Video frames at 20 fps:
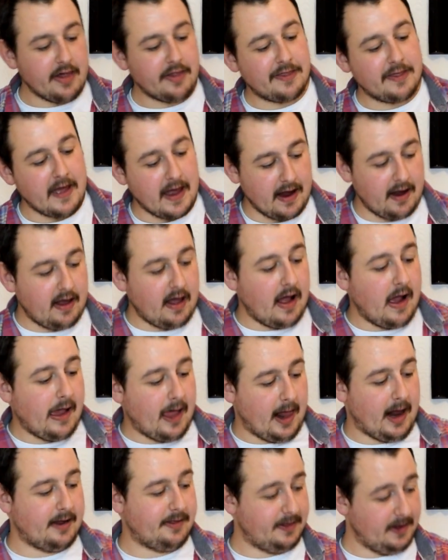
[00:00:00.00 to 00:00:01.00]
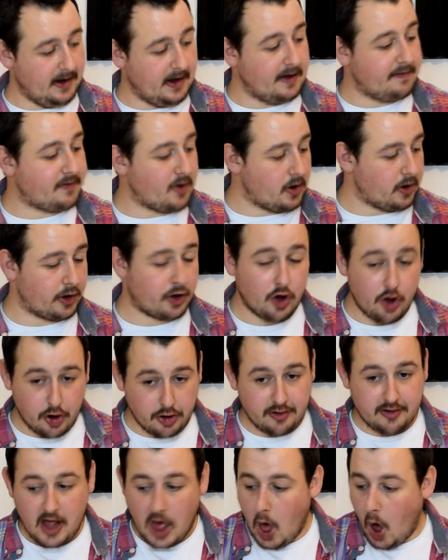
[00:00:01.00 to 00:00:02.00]
think I've got a
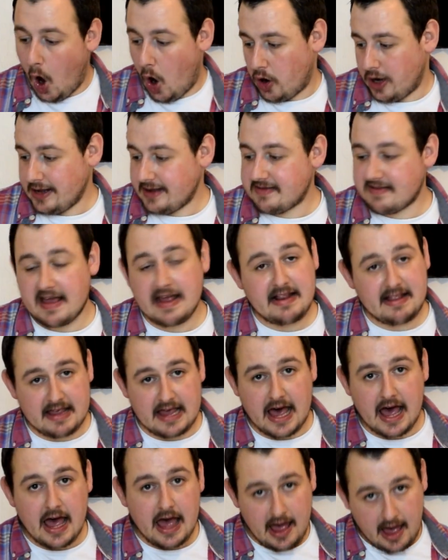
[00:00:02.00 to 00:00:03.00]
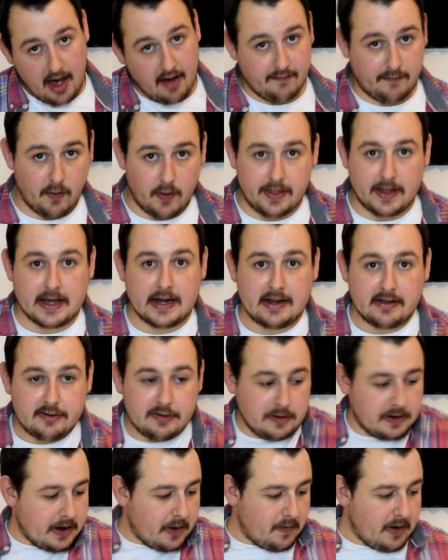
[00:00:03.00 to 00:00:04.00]
good, honest idea of what they're going to
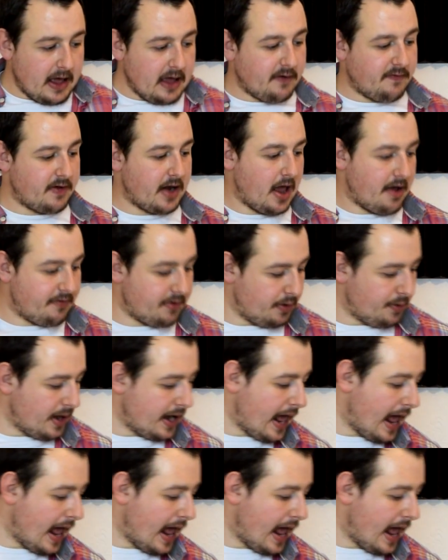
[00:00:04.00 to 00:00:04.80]
turn out like for everyone